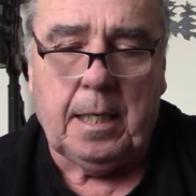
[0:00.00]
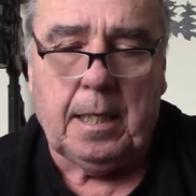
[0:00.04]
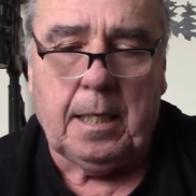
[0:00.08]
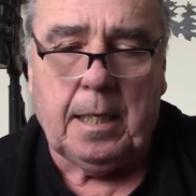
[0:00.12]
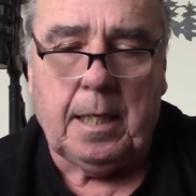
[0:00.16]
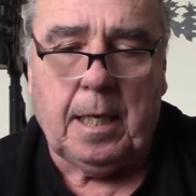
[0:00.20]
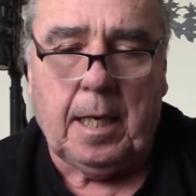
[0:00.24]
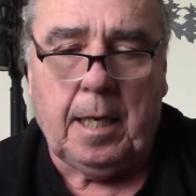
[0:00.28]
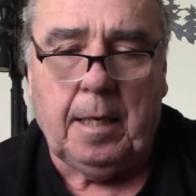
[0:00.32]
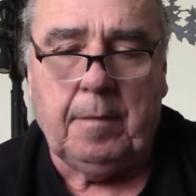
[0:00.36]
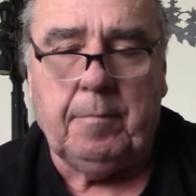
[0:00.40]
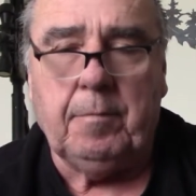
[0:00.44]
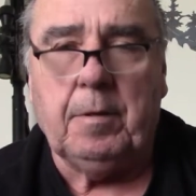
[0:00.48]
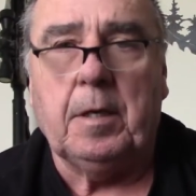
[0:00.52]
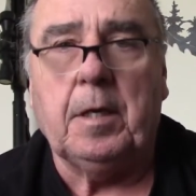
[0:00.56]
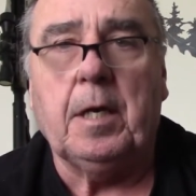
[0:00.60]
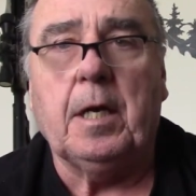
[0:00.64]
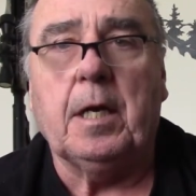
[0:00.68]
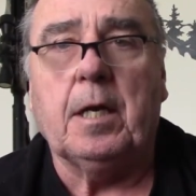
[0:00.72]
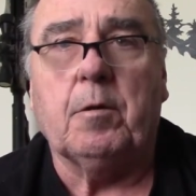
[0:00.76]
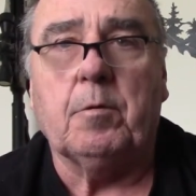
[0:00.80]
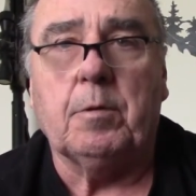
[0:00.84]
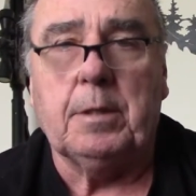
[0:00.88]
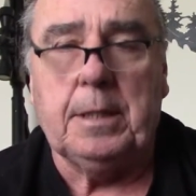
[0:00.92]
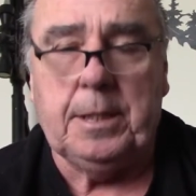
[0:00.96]
I've done a
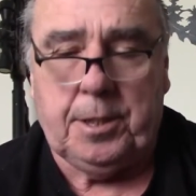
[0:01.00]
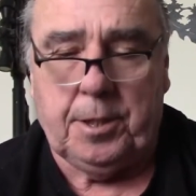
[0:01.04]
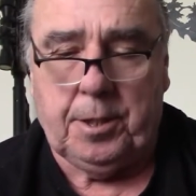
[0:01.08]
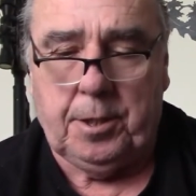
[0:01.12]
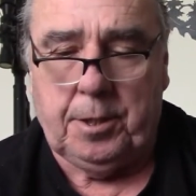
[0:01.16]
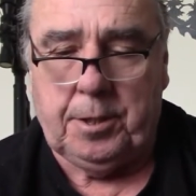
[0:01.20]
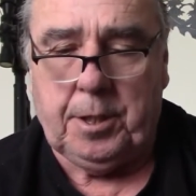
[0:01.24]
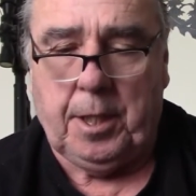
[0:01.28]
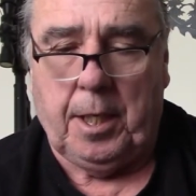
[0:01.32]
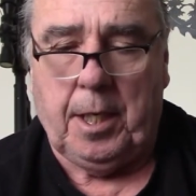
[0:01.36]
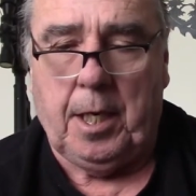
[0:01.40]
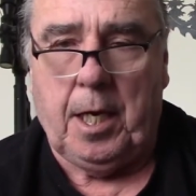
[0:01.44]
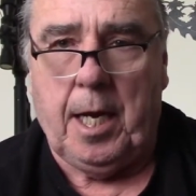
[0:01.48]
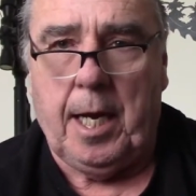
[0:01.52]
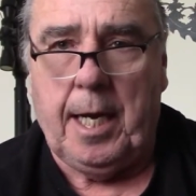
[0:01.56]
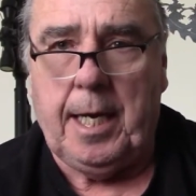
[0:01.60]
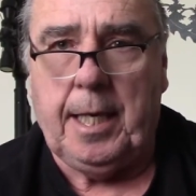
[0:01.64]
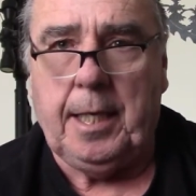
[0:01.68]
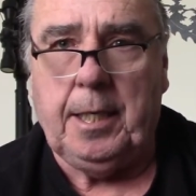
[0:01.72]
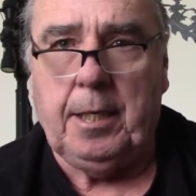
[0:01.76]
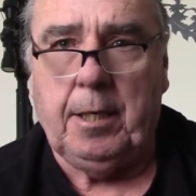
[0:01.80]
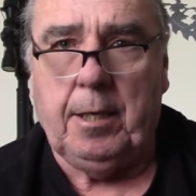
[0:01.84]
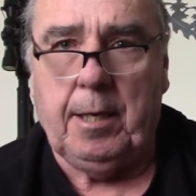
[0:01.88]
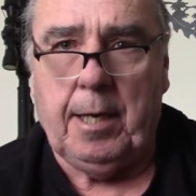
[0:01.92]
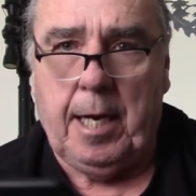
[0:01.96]
little research online
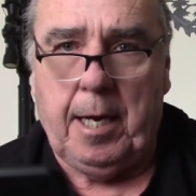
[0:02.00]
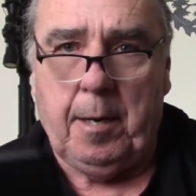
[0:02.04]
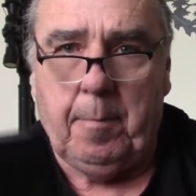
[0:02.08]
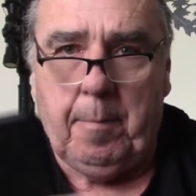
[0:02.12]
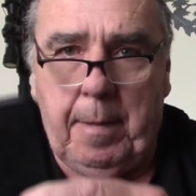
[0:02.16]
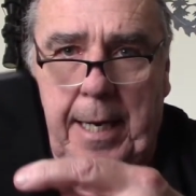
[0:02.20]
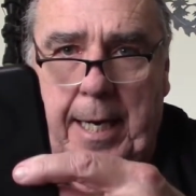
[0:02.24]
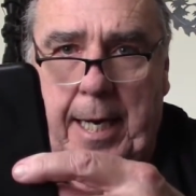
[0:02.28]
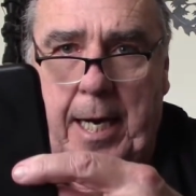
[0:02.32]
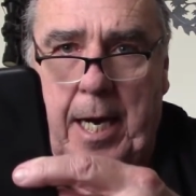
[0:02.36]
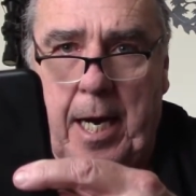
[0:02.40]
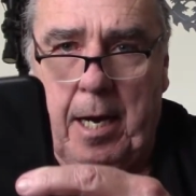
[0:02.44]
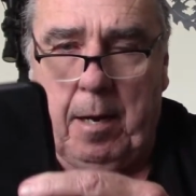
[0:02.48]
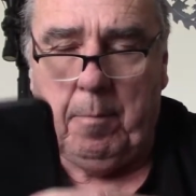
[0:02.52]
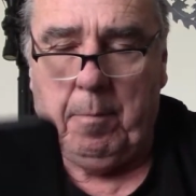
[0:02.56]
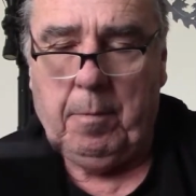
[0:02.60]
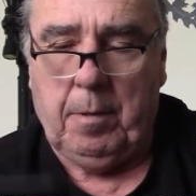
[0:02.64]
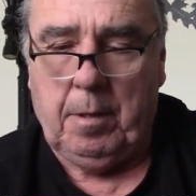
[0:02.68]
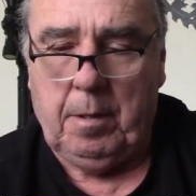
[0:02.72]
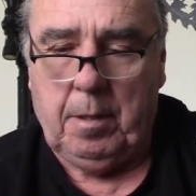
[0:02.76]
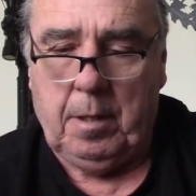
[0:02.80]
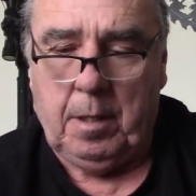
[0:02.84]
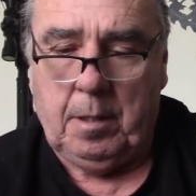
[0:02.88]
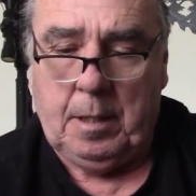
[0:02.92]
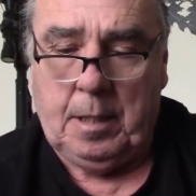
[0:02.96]
here. I have my
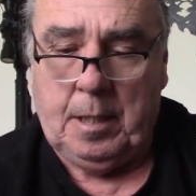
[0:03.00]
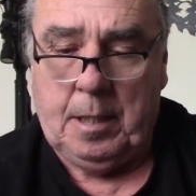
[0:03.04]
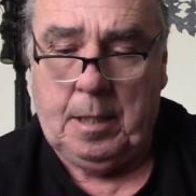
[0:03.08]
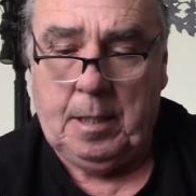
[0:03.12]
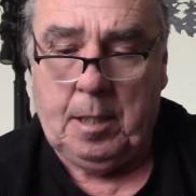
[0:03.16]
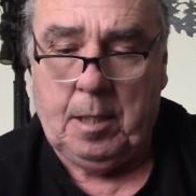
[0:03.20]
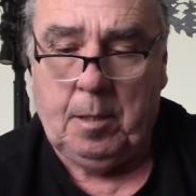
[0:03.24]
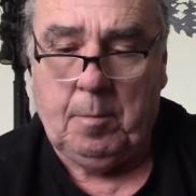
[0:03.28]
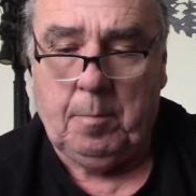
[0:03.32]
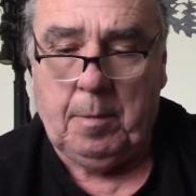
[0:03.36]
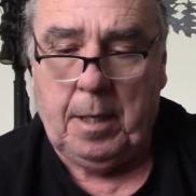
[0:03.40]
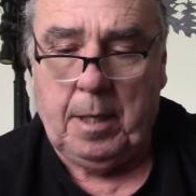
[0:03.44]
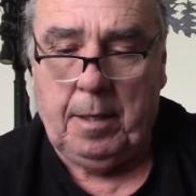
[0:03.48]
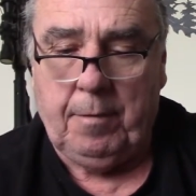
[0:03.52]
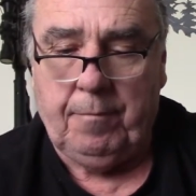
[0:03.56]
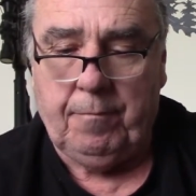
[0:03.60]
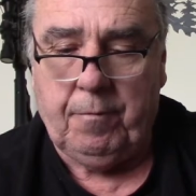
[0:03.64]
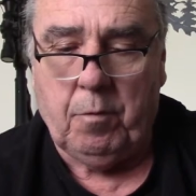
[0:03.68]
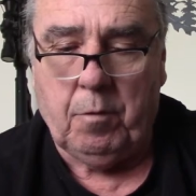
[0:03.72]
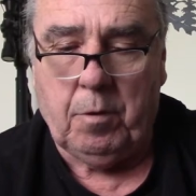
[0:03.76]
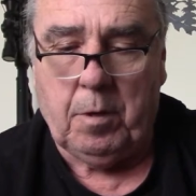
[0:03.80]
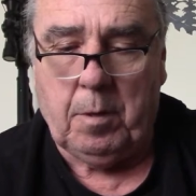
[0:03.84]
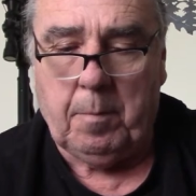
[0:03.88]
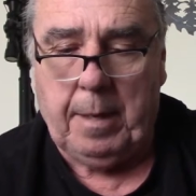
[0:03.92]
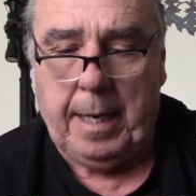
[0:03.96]
camera or my
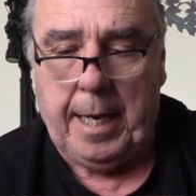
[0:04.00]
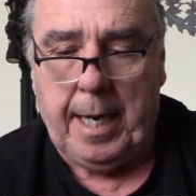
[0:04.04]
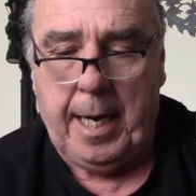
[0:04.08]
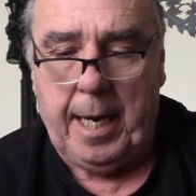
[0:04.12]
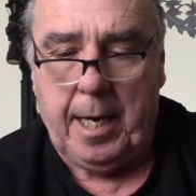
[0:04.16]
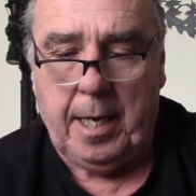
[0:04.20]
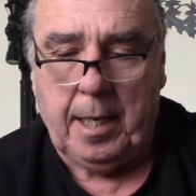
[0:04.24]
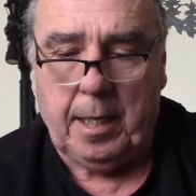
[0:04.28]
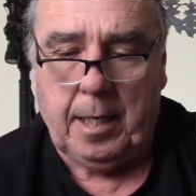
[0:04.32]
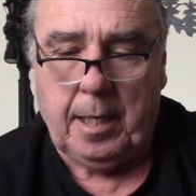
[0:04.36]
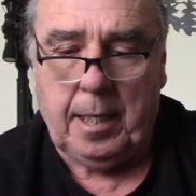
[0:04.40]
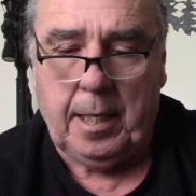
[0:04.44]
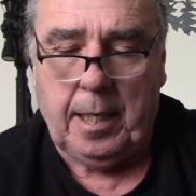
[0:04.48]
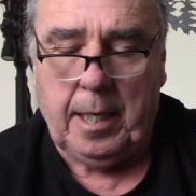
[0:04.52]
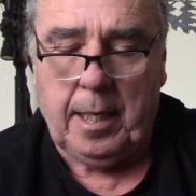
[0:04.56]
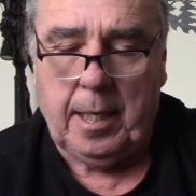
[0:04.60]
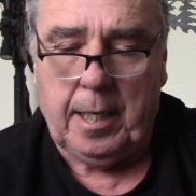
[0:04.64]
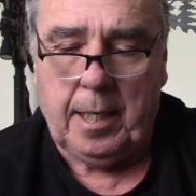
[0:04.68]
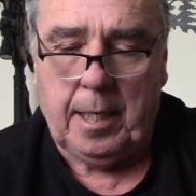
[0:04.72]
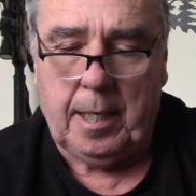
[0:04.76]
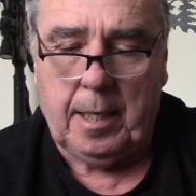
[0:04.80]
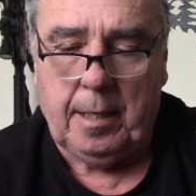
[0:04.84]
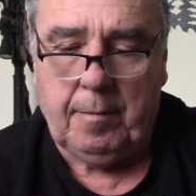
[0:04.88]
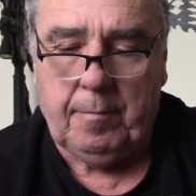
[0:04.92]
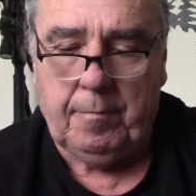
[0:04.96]
phone in my hand,
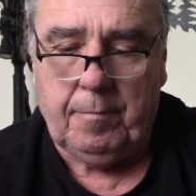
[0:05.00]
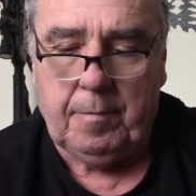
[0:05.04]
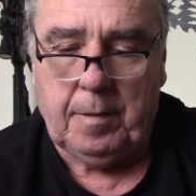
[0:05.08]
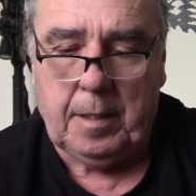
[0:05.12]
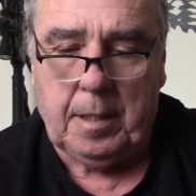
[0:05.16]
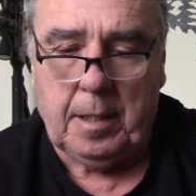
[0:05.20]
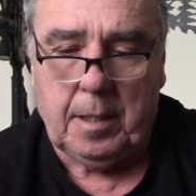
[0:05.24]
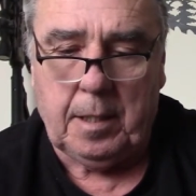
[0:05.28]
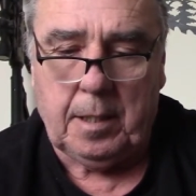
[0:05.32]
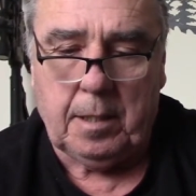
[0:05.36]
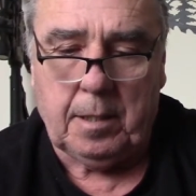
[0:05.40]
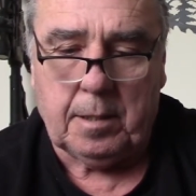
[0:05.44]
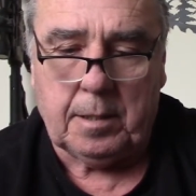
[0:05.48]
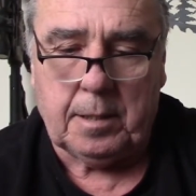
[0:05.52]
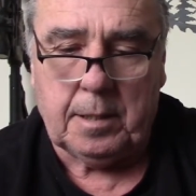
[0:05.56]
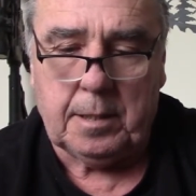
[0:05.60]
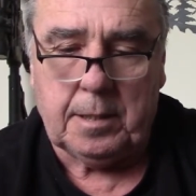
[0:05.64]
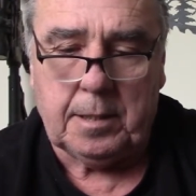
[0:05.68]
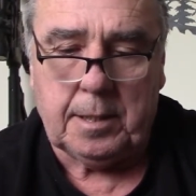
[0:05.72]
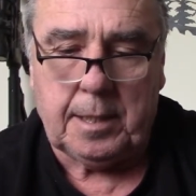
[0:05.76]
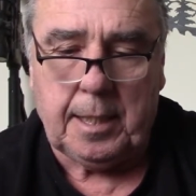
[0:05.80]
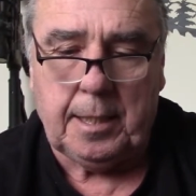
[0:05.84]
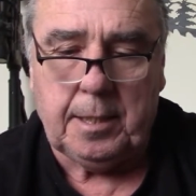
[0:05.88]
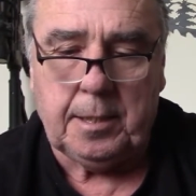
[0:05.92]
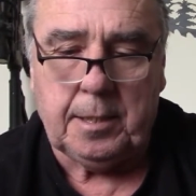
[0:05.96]
and I've looked at the
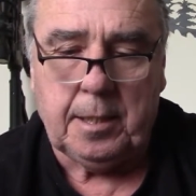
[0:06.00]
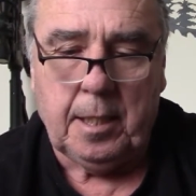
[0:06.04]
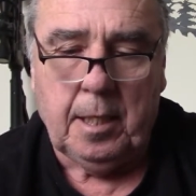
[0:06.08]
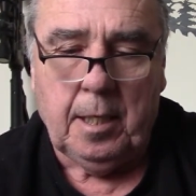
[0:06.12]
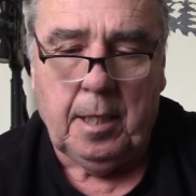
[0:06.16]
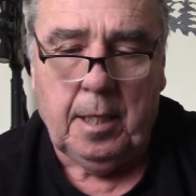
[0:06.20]
sites.